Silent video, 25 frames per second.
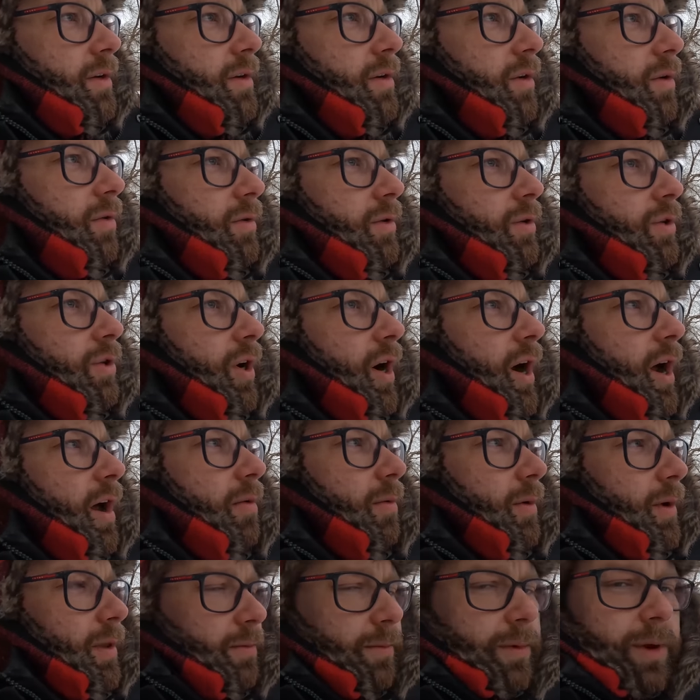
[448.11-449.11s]
Don't
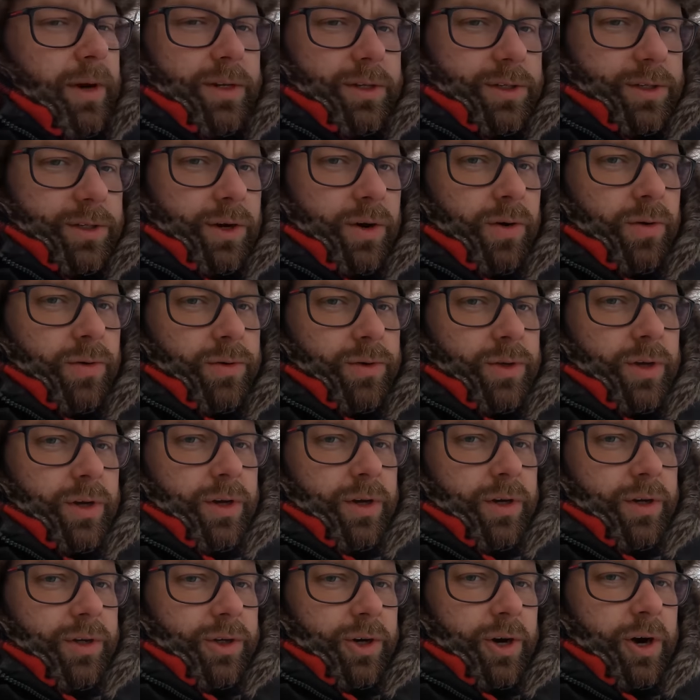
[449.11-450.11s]
drive, when it snows
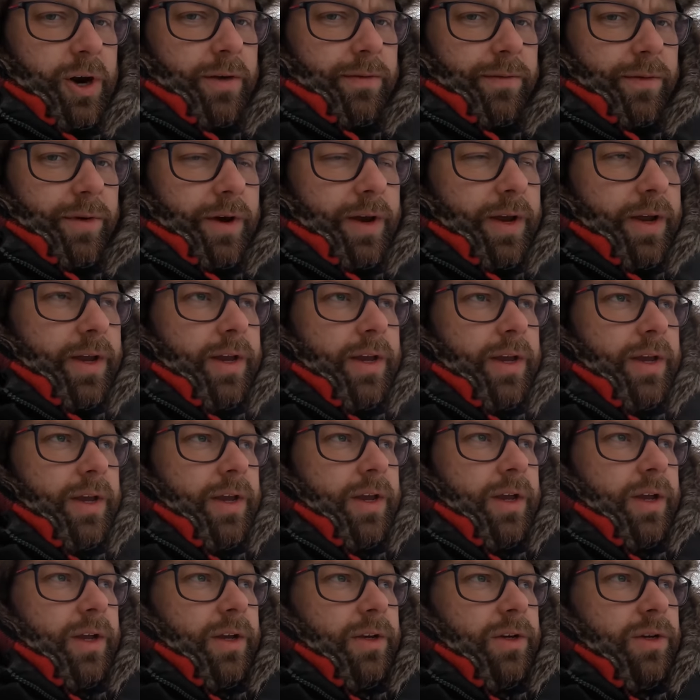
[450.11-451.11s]
on your driveway,
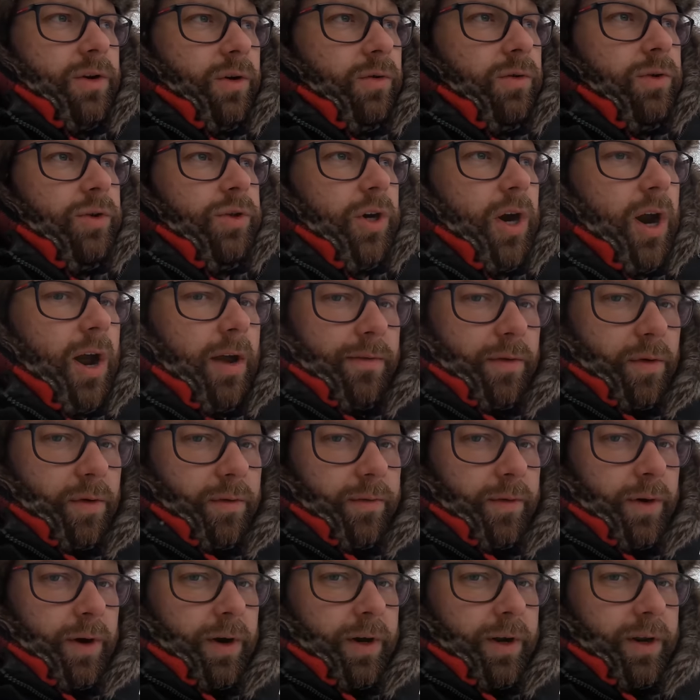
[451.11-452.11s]
don't drive
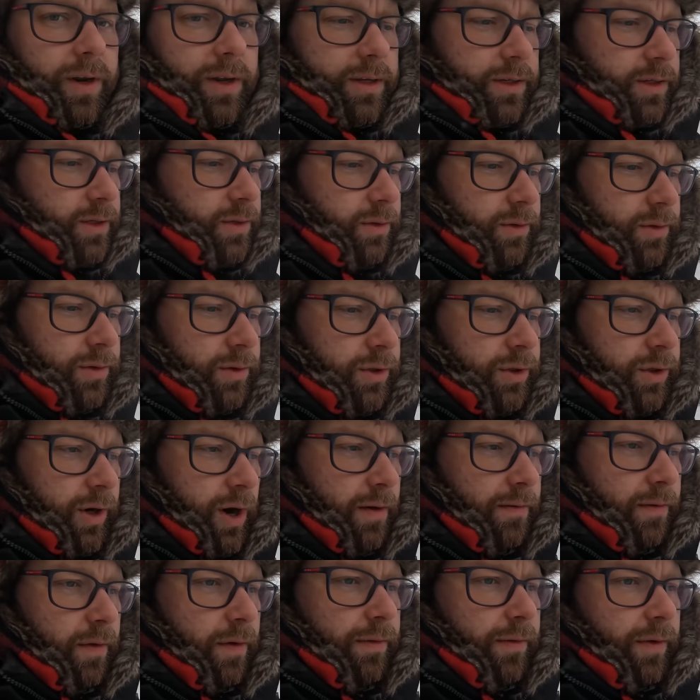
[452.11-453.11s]
over it. As soon as you
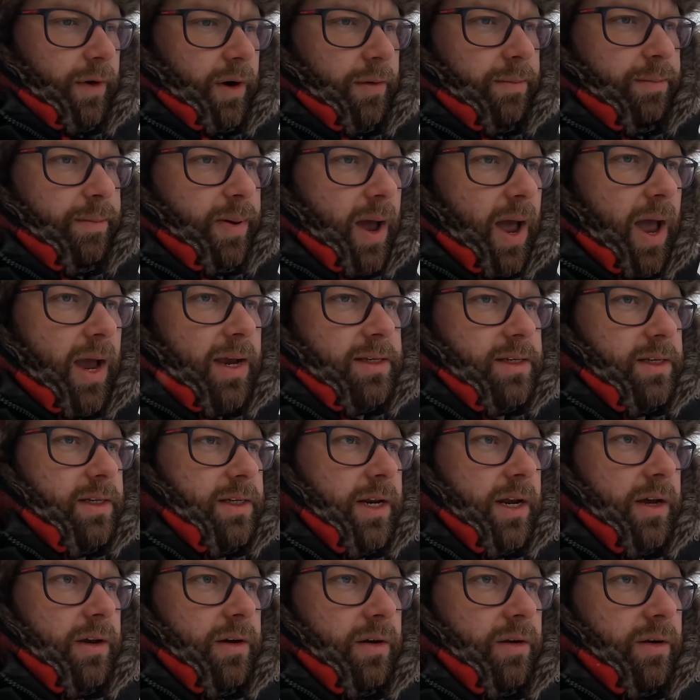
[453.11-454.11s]
drive over it, it packs
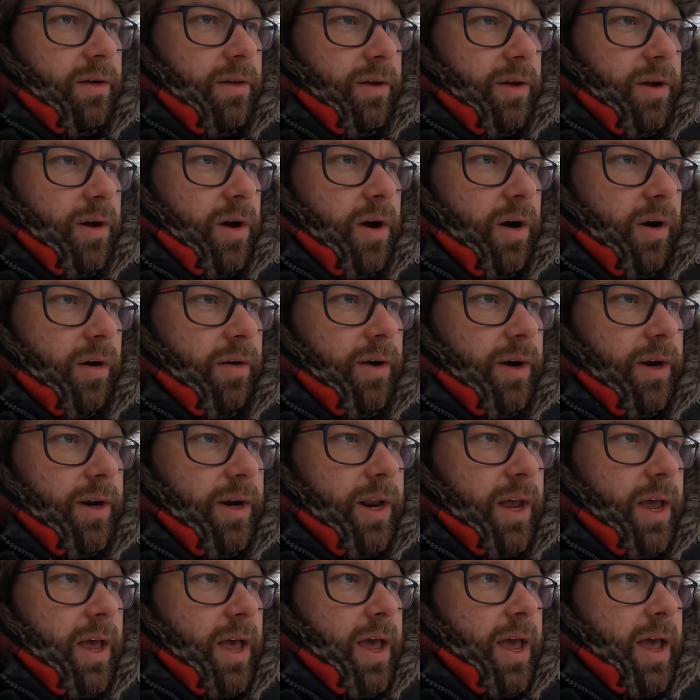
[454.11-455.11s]
it down onto the
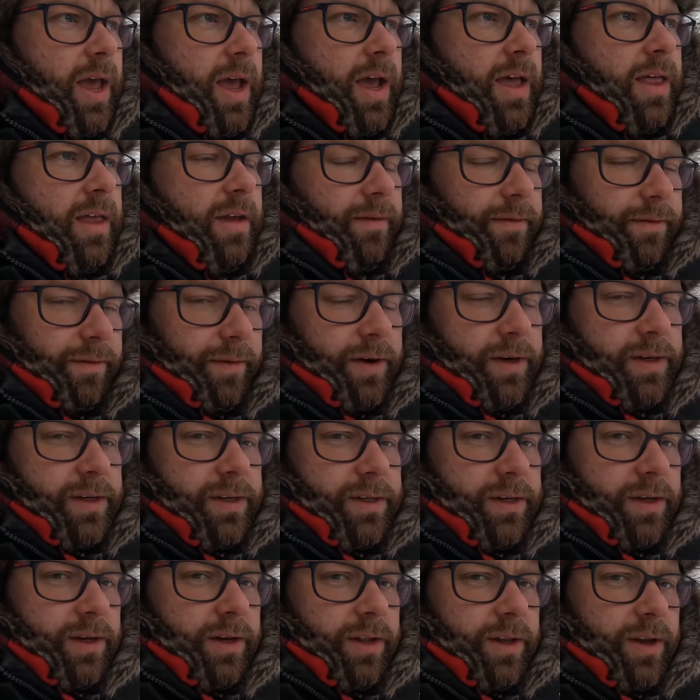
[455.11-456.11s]
concrete and then it
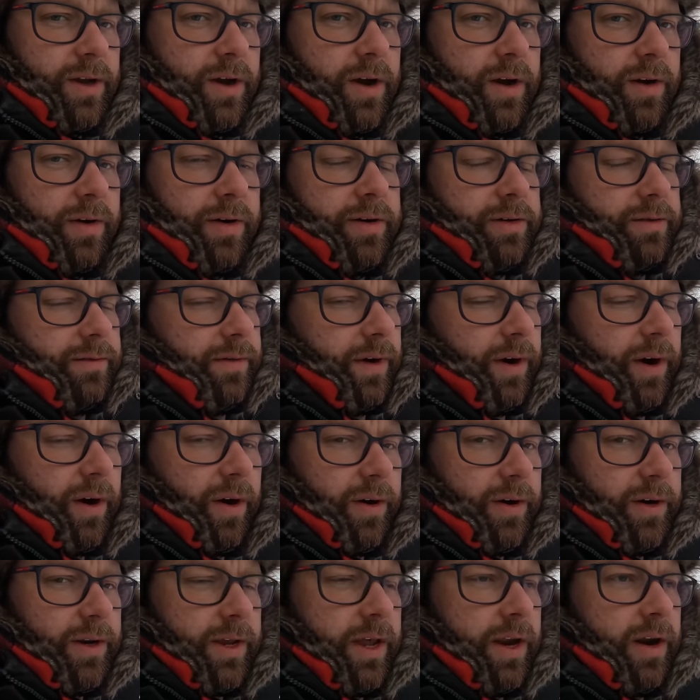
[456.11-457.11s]
freezes onto the concrete. It's very
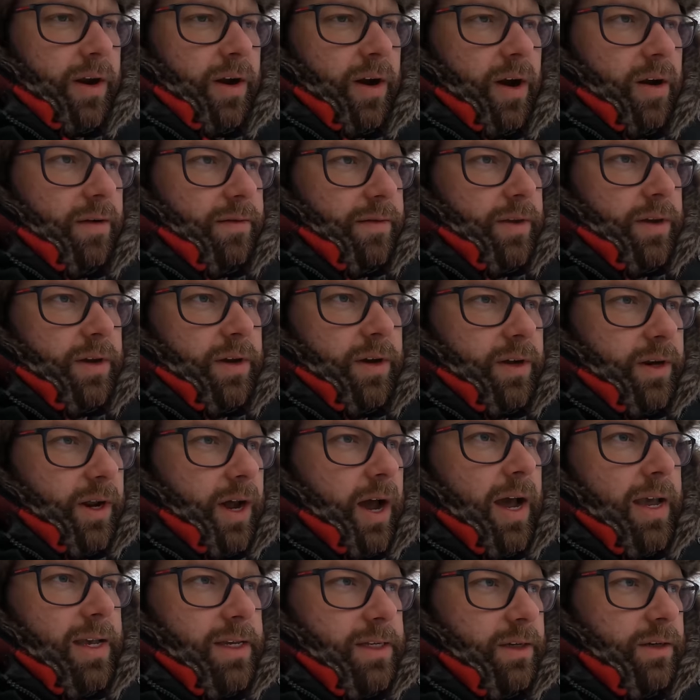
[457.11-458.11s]
hard to get it off and you got
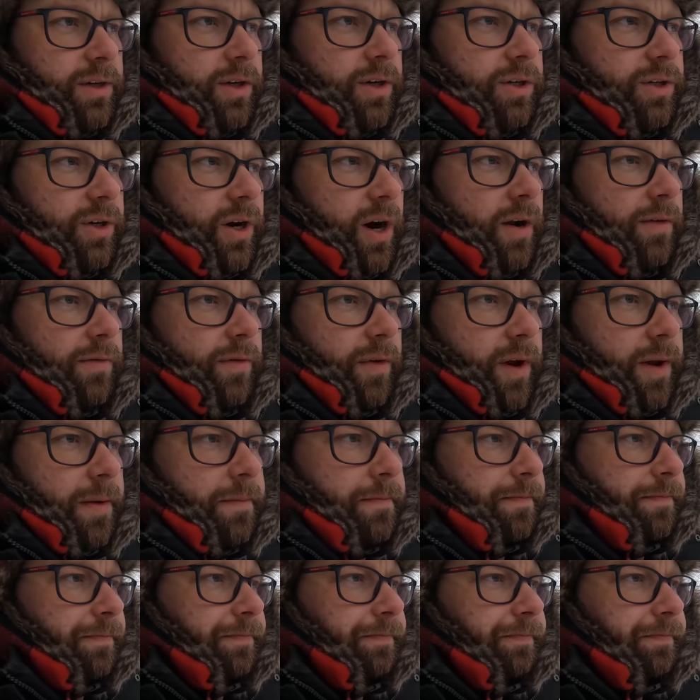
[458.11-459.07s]
ice on your driveway.